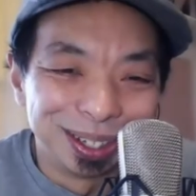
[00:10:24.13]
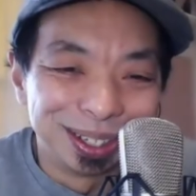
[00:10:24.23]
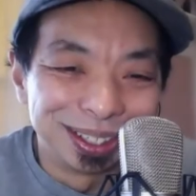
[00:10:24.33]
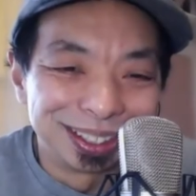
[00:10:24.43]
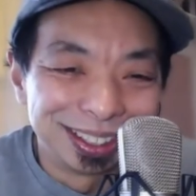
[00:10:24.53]

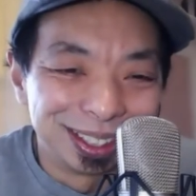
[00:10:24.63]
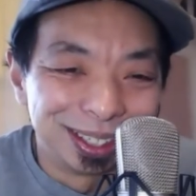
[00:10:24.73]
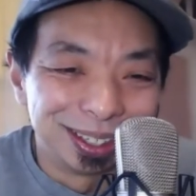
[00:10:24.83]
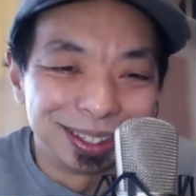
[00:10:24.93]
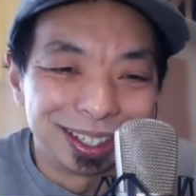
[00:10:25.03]
such
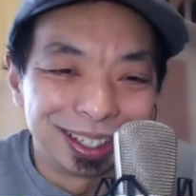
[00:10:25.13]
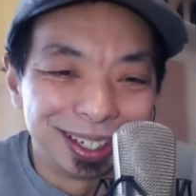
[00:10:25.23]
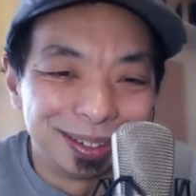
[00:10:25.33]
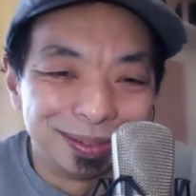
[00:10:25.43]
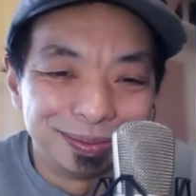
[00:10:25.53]
a
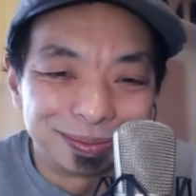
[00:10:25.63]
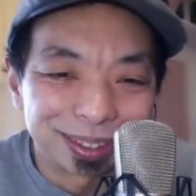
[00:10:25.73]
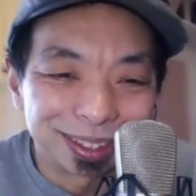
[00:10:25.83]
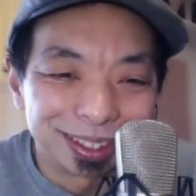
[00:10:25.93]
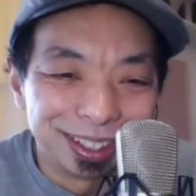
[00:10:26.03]
um,
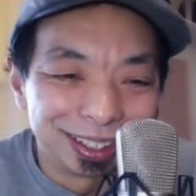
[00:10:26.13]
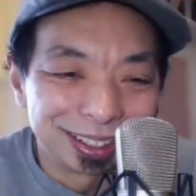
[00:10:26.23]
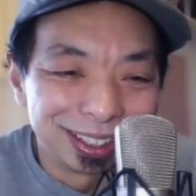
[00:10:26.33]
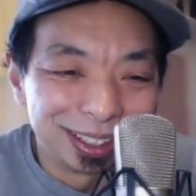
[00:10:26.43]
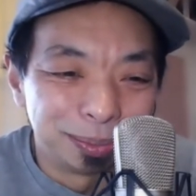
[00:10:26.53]
you know
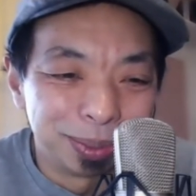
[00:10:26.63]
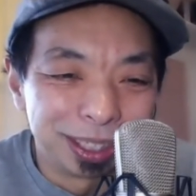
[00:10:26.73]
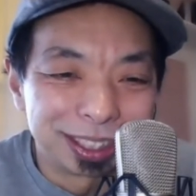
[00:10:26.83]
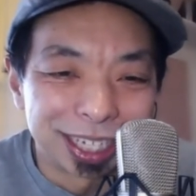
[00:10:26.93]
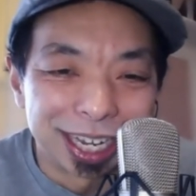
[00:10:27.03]
such a big
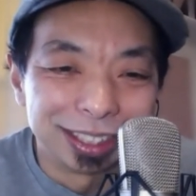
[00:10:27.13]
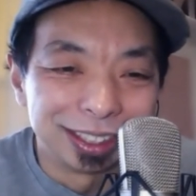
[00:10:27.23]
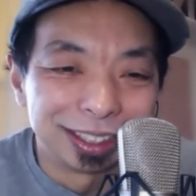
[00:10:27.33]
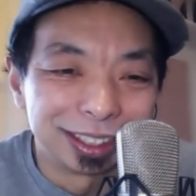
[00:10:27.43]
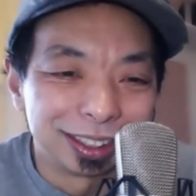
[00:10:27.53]

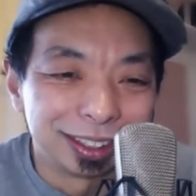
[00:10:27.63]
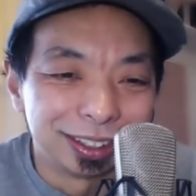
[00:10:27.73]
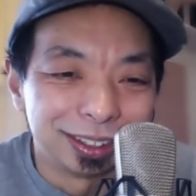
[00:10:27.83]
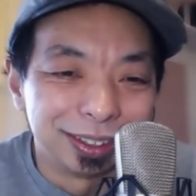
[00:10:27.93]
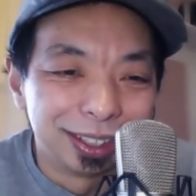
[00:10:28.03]
challenge.
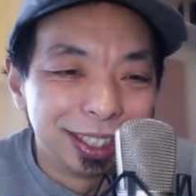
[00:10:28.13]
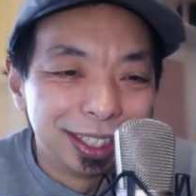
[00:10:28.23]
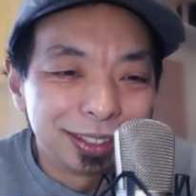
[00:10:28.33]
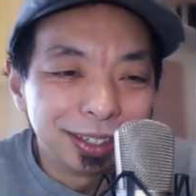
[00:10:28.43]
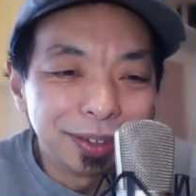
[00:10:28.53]
So
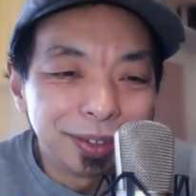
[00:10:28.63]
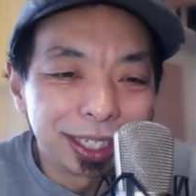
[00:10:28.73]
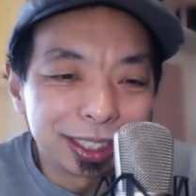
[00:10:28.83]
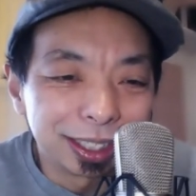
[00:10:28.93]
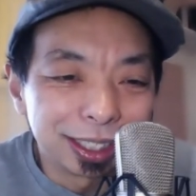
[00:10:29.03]
so yeah. anyway,
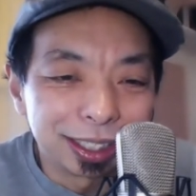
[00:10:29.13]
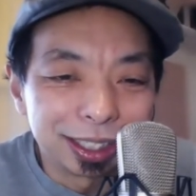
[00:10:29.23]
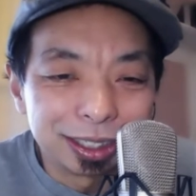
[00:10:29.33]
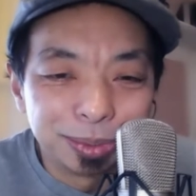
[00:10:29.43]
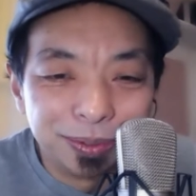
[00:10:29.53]
let's let,
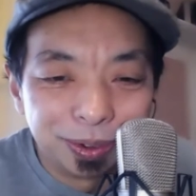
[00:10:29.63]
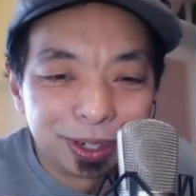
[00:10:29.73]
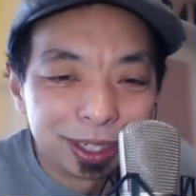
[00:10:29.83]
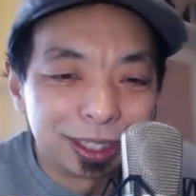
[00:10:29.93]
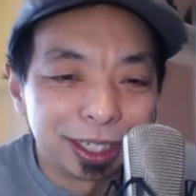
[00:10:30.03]
us move
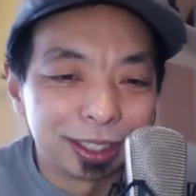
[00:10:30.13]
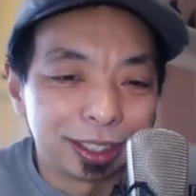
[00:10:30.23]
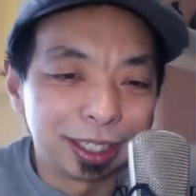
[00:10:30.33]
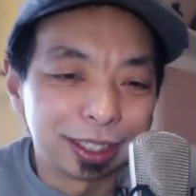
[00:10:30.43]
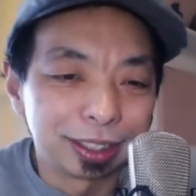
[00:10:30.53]
forward and,
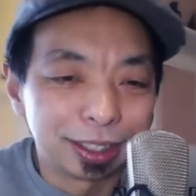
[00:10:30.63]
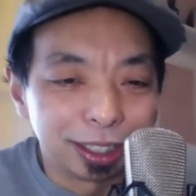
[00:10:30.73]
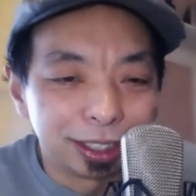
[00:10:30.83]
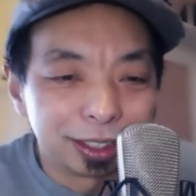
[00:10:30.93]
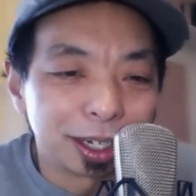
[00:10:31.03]
and
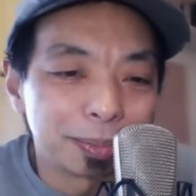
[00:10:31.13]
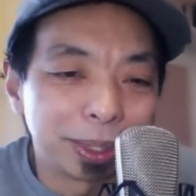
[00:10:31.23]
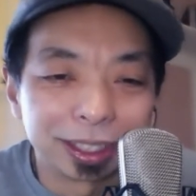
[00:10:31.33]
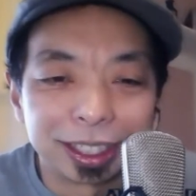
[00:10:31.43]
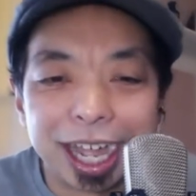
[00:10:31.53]
and talk about
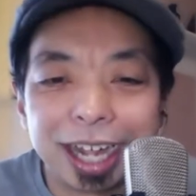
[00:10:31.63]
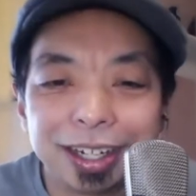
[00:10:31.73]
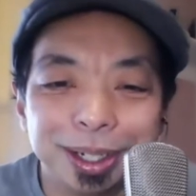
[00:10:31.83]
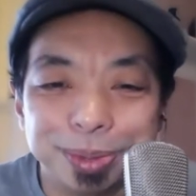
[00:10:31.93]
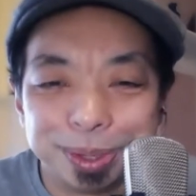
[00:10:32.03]
the cloud a
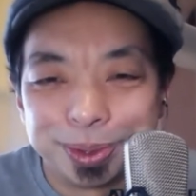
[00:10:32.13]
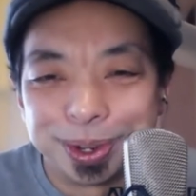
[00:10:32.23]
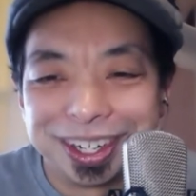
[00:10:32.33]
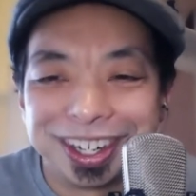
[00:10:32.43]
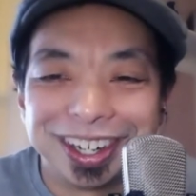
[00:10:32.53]
little bit more
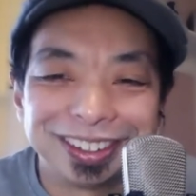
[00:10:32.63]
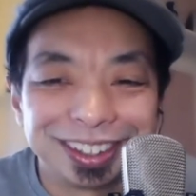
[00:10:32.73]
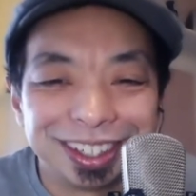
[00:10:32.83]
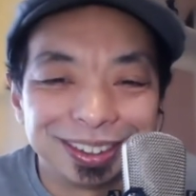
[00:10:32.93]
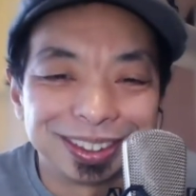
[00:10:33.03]
now. You
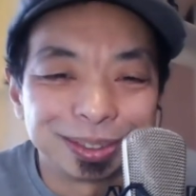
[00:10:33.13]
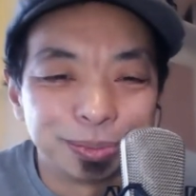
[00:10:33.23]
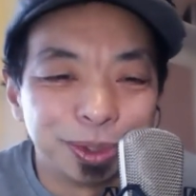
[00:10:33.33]
know, let's yeah. move from